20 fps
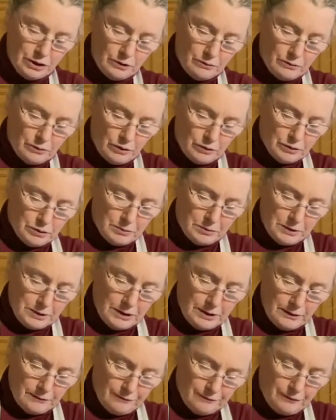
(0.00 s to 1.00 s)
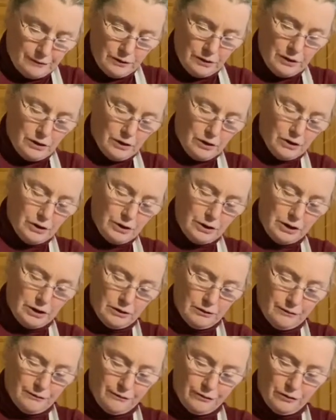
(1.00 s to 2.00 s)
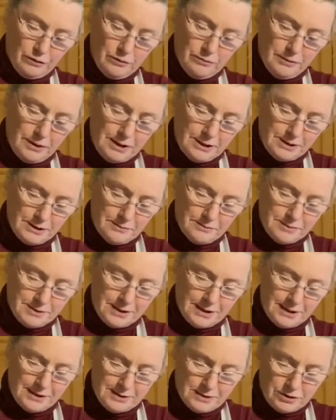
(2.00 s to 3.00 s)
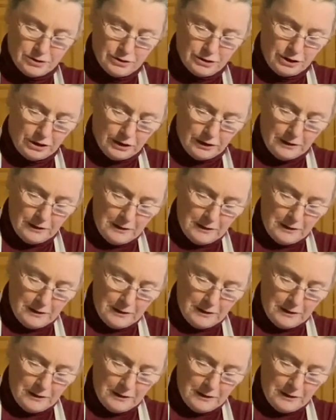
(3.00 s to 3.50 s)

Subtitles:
We're going to put in a full onion, a full medium-sized onion.